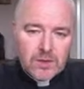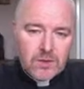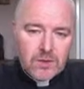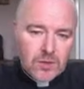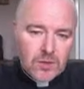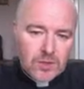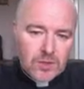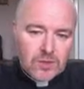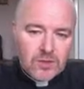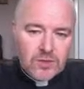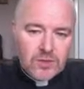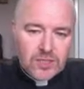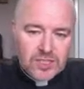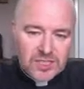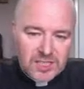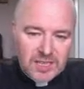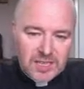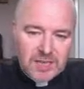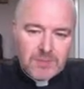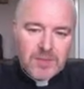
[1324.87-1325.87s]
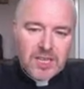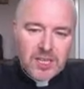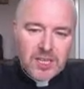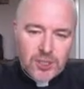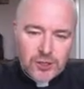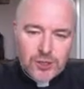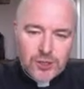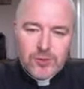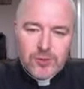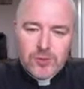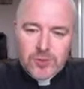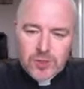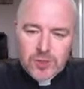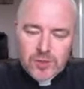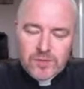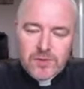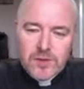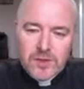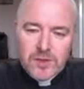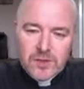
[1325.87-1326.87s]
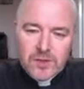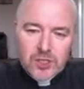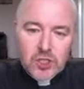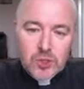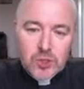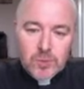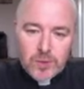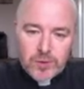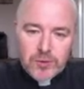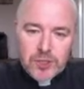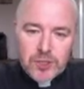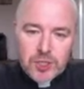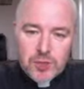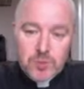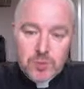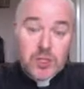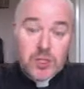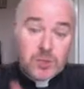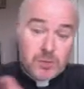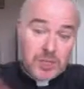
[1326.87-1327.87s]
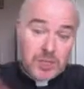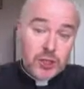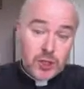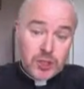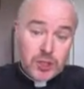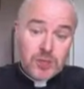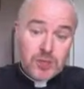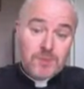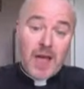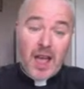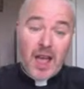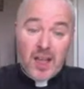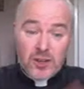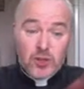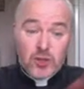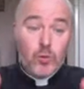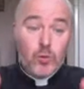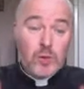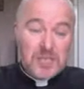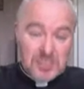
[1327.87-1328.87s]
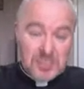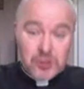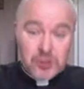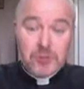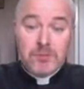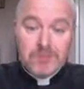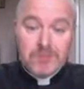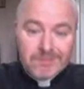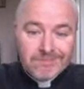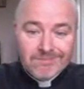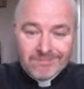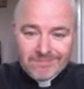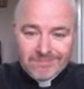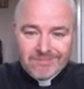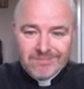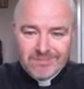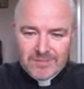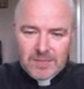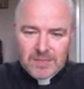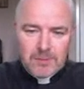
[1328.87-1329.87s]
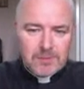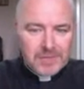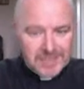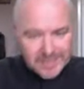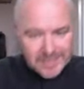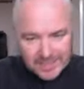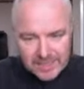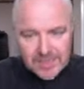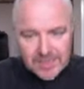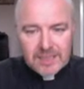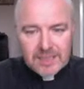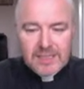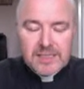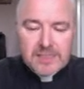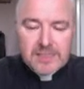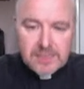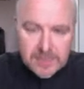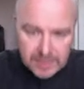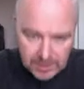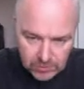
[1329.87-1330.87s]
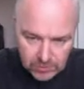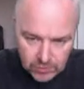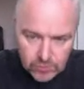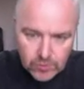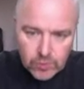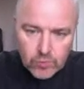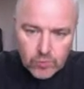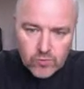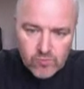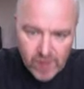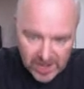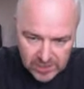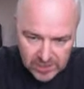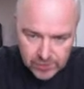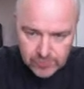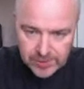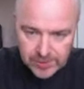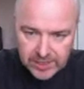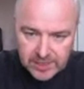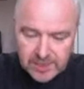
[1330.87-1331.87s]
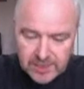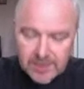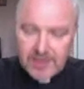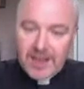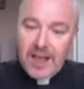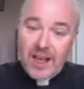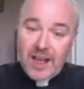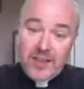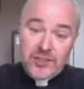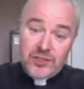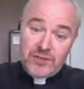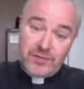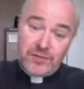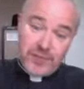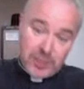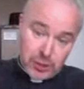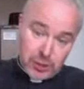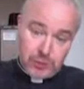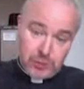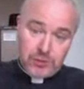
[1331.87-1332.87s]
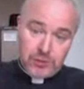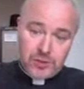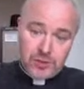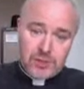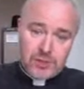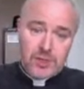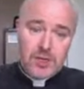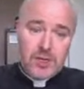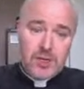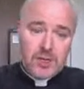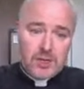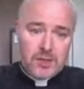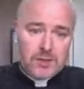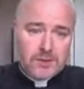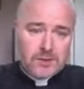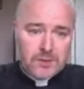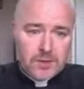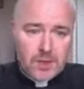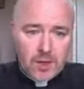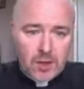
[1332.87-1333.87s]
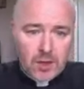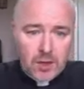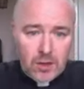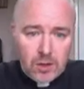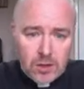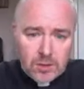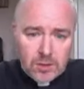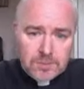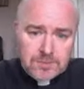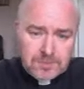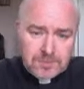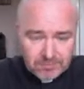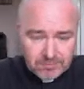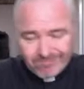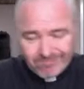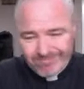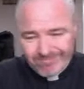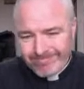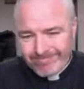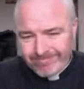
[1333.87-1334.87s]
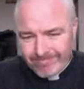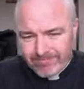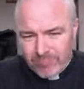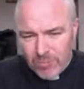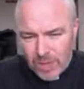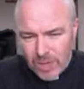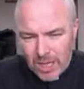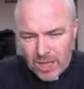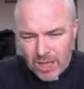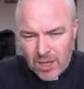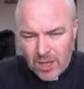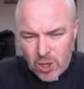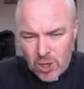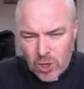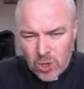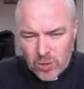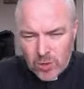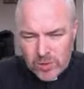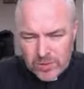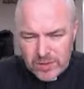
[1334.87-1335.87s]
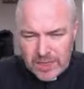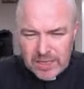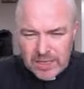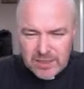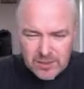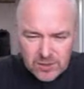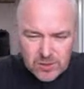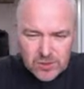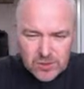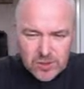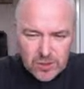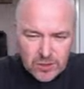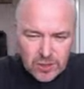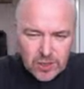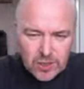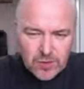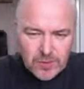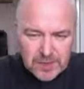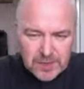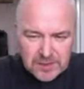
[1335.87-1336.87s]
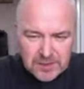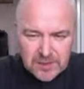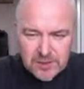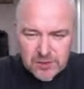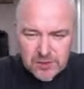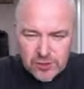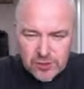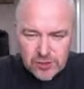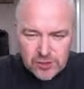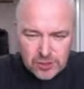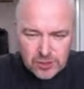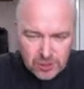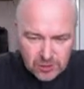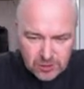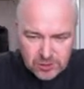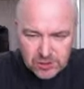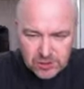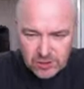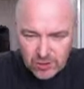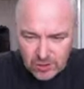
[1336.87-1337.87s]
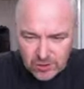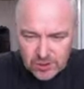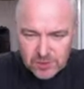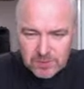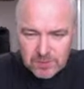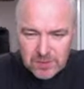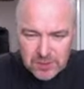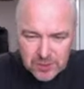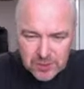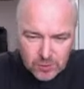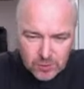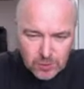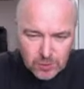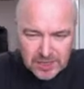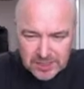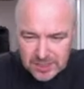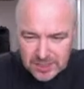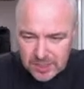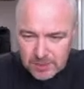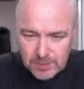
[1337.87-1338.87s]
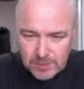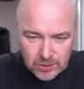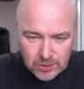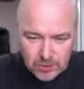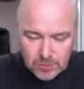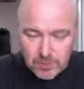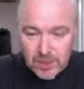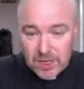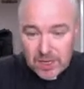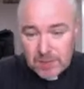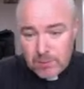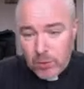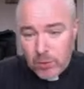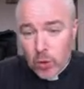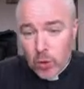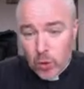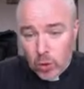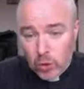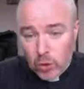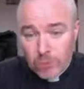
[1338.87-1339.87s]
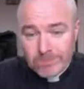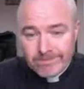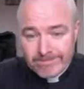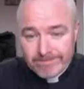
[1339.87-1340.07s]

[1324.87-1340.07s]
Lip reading: the same issues of spiritual speech and wisdom, particularly seen through rhetoric and visions, are things that the Corinthians just aren't persuaded about by Paul.